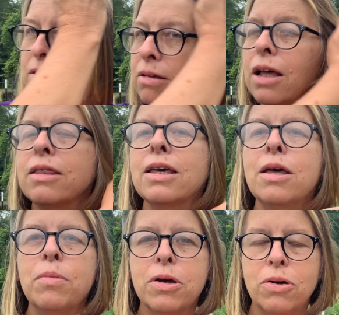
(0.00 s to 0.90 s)
It's got the
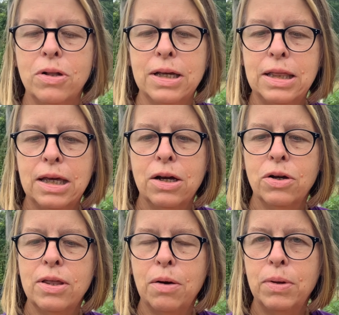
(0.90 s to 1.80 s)
chemical in there
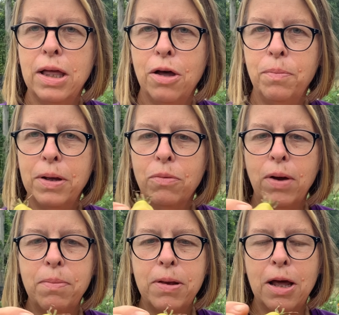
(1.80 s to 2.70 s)
that will help it
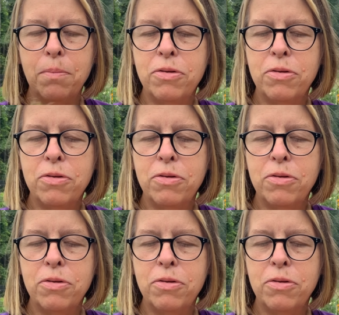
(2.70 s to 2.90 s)
ripen up.